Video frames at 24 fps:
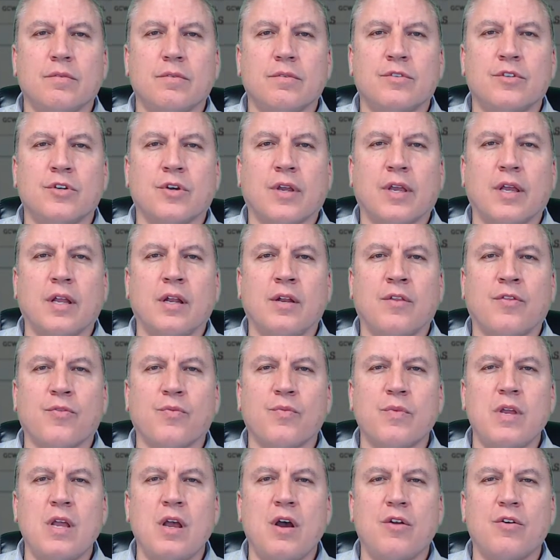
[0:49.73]
took in
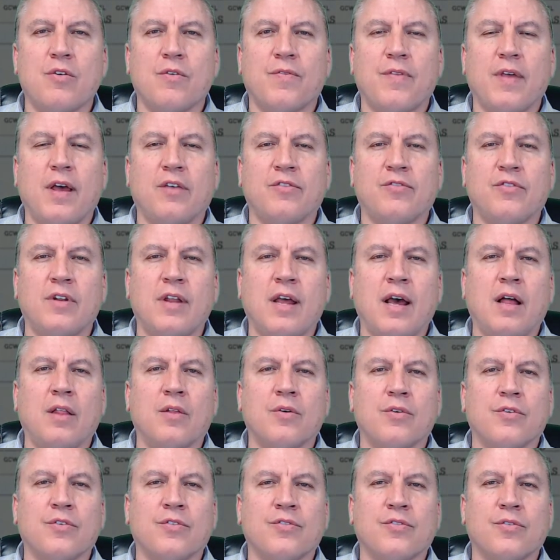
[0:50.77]

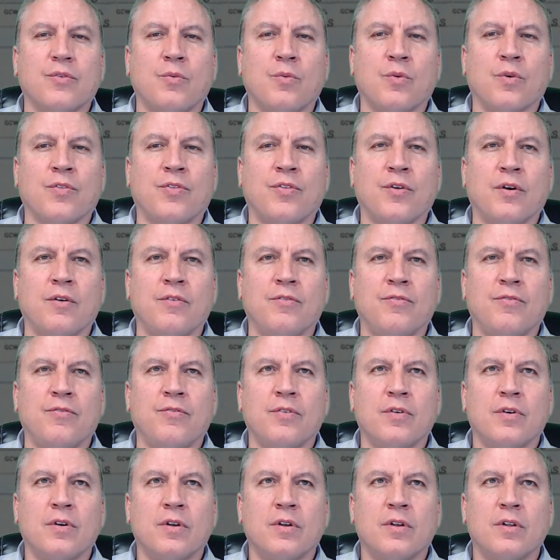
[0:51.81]
$300,000 worth of
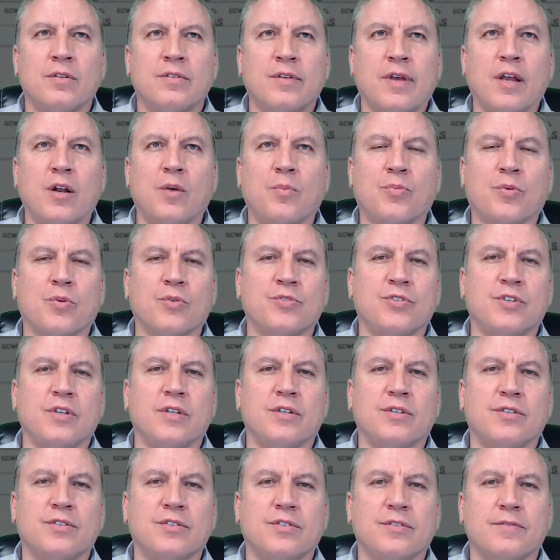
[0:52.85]
title
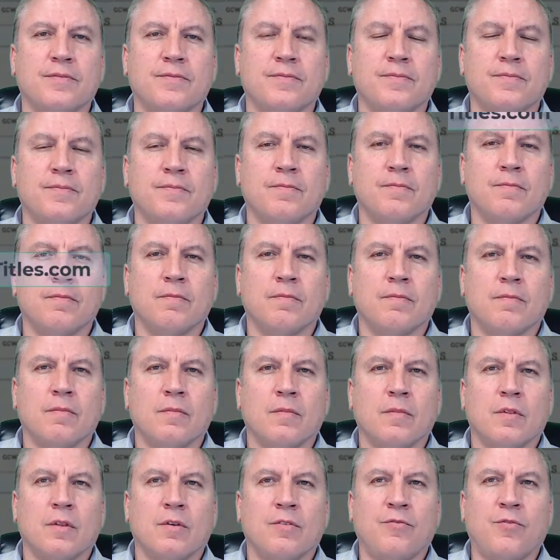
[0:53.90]
proceeds
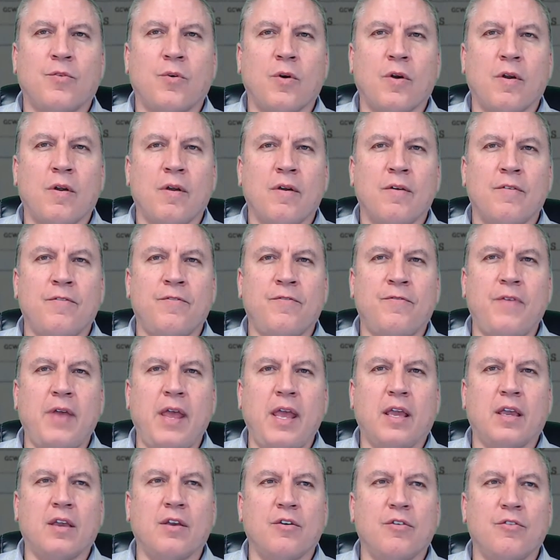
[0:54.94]
for
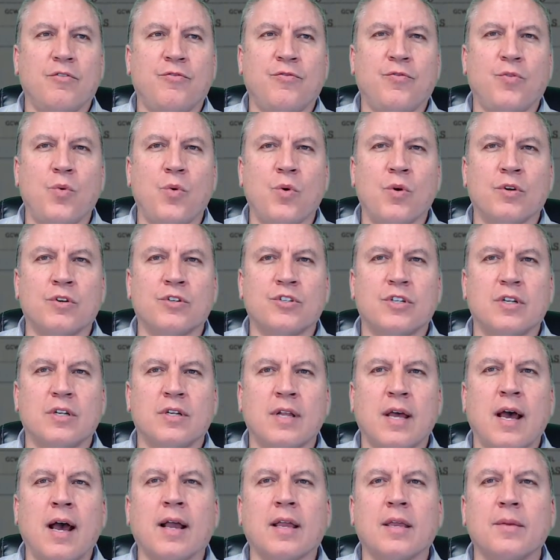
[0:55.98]
fake forged
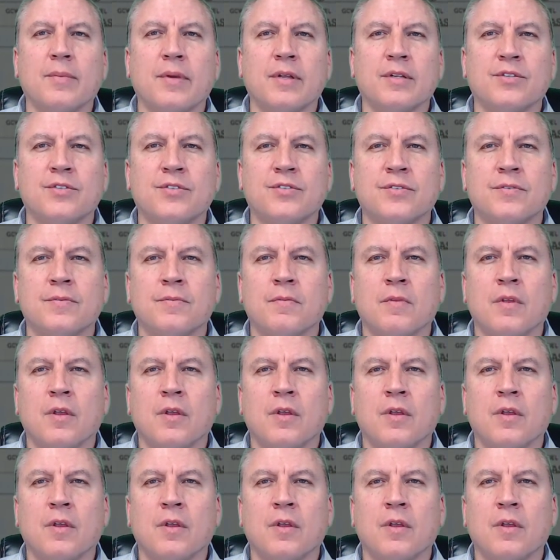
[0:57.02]
documents.